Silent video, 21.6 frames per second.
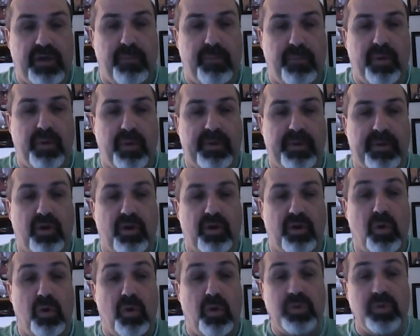put them under a
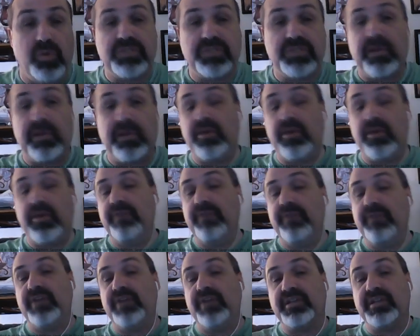hold spell.
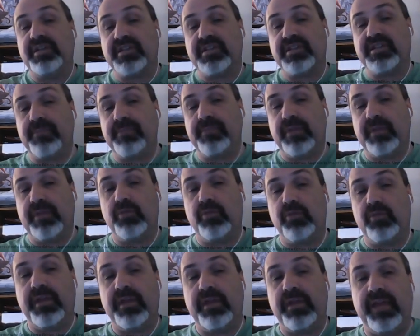You've done something
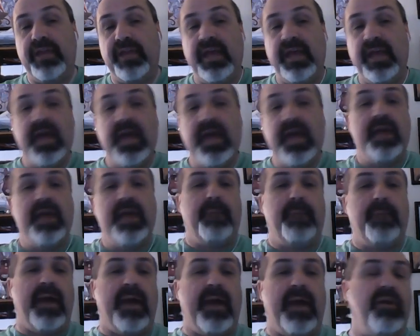really
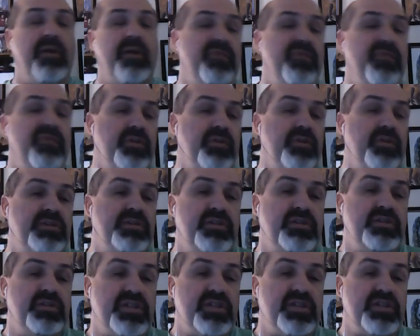powerful to
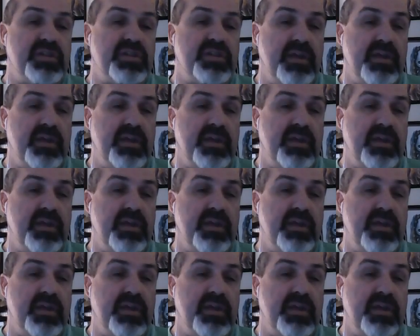just,